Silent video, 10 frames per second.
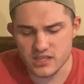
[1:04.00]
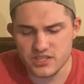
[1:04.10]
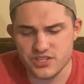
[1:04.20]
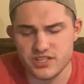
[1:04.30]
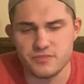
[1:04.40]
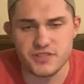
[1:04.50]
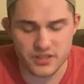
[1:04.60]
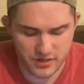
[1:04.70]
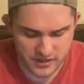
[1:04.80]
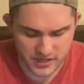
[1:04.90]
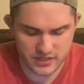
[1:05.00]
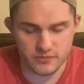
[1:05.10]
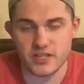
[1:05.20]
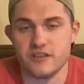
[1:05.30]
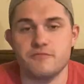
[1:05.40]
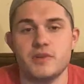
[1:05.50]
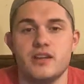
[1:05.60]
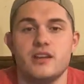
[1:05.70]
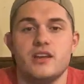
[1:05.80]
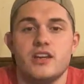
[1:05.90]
It's just bizarre to think that we have been